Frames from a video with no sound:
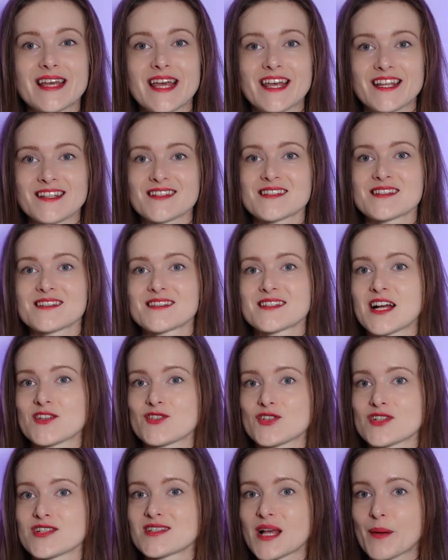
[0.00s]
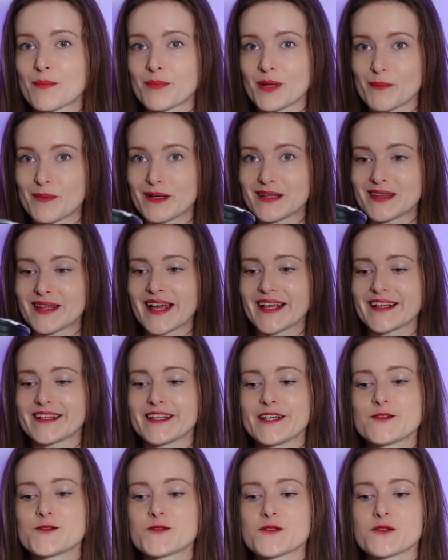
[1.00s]
in such a supplement like
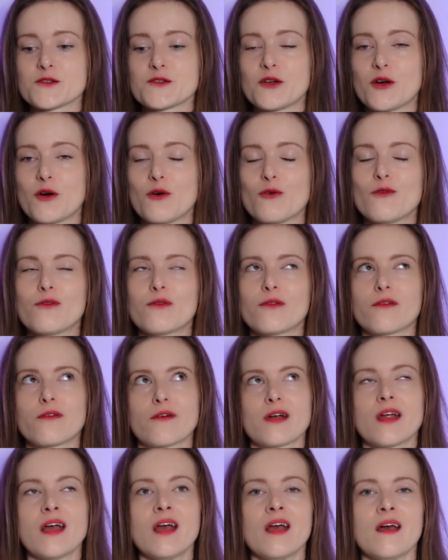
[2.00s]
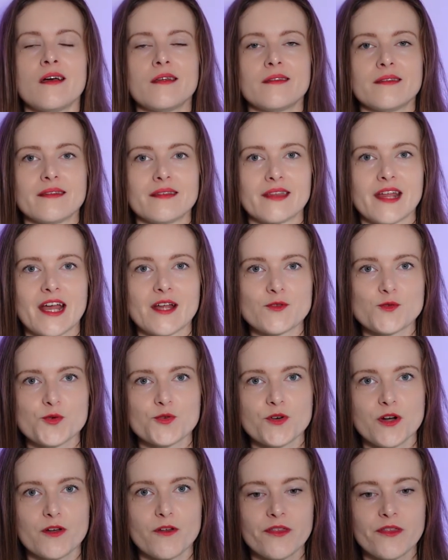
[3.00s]
this to go for natural